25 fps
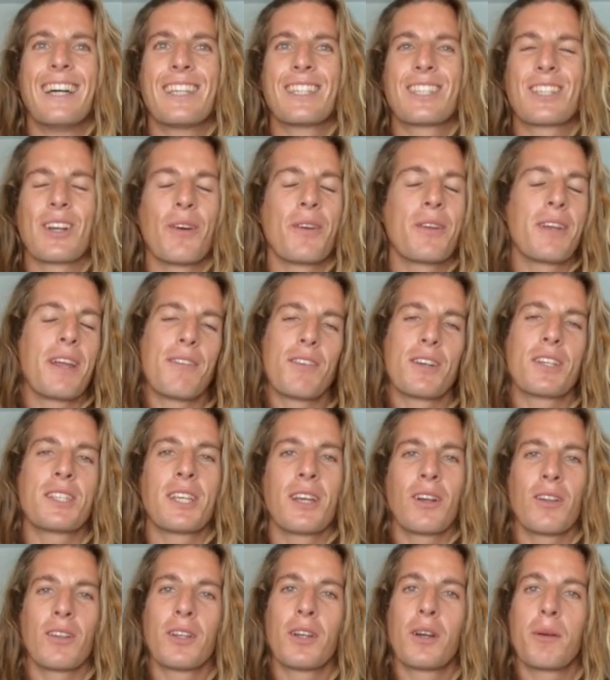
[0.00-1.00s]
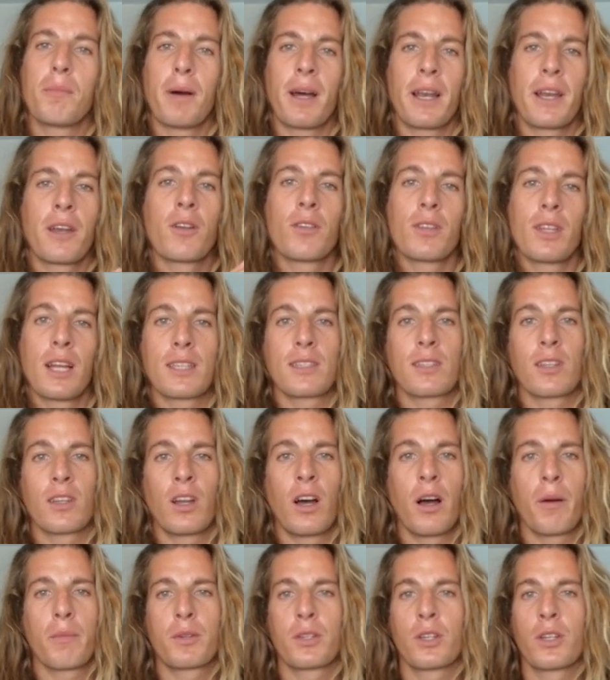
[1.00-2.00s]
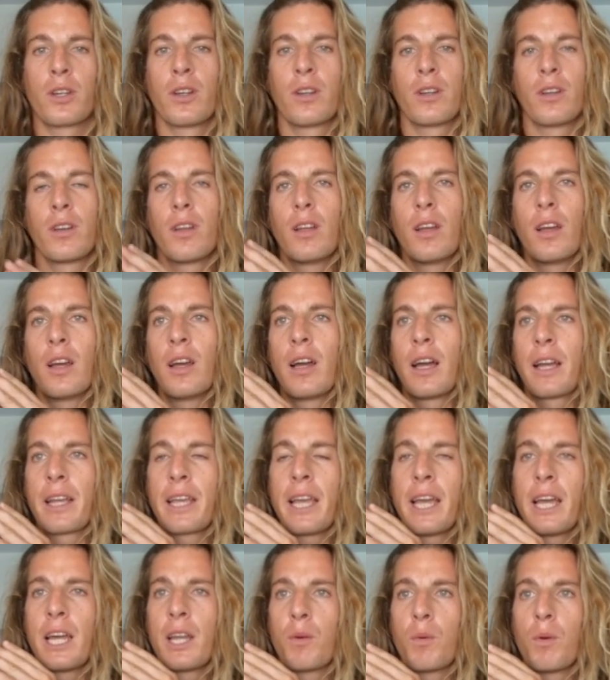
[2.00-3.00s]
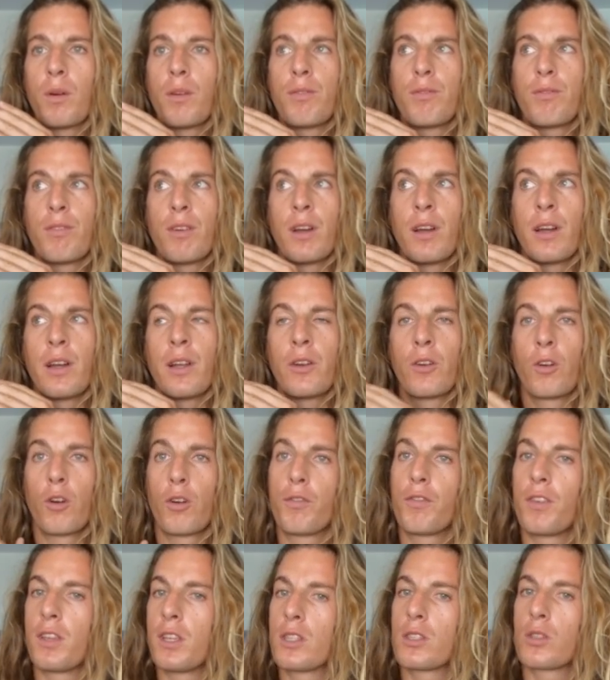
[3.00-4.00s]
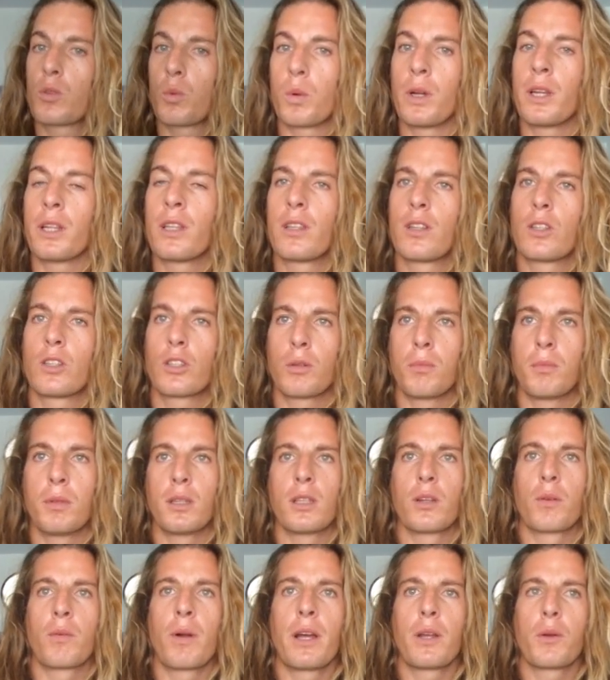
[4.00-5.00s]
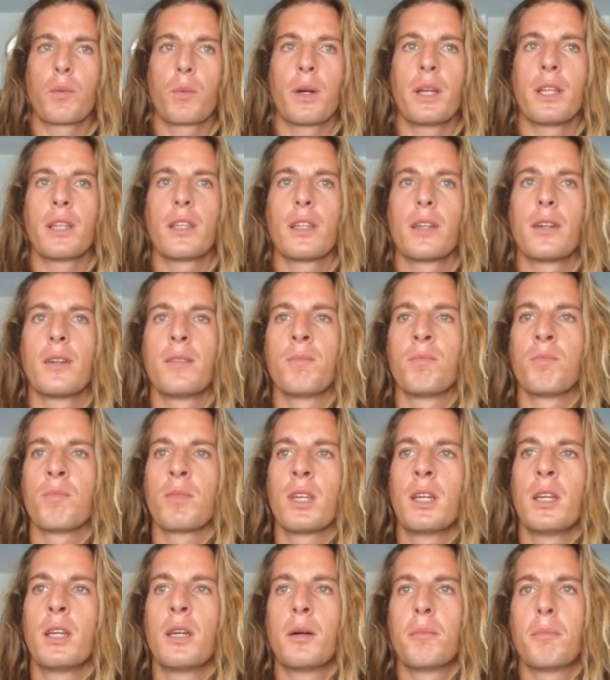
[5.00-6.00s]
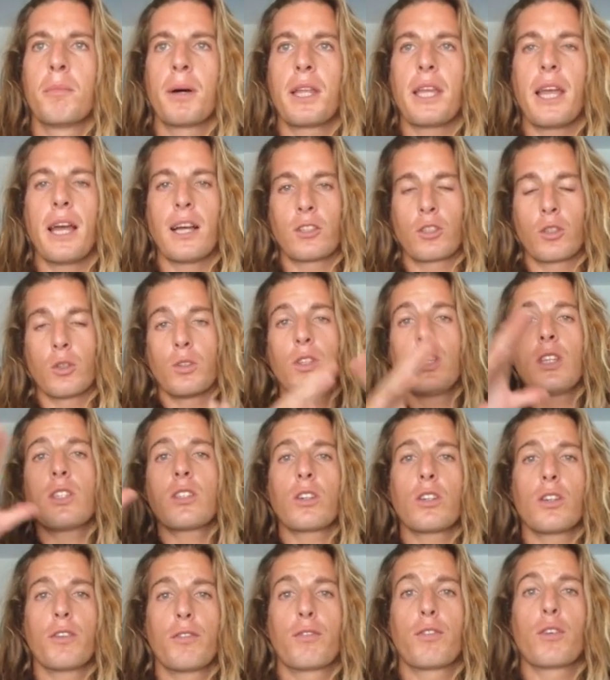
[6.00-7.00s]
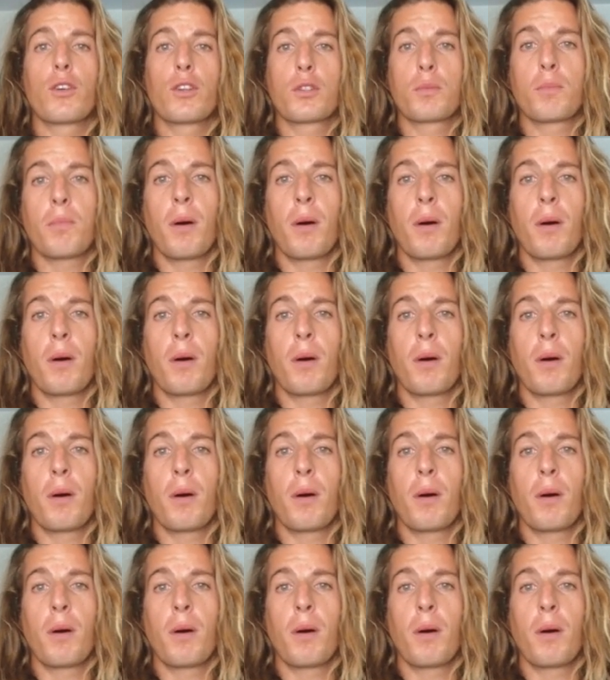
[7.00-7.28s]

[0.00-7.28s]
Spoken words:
so I never sailed there, but I know that's an option. Again, with northeast wind, should be the right wind. But yeah, so these are the four